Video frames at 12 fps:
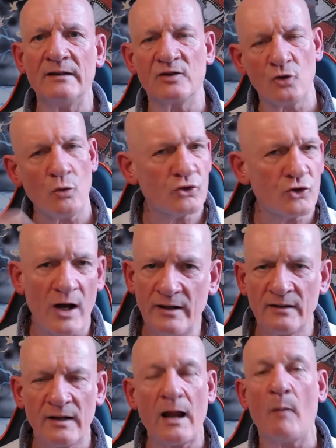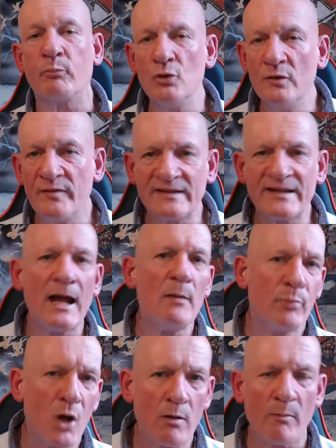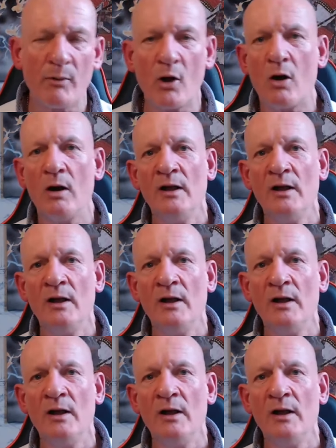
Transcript: Don't try and approve the debt, blah, blah,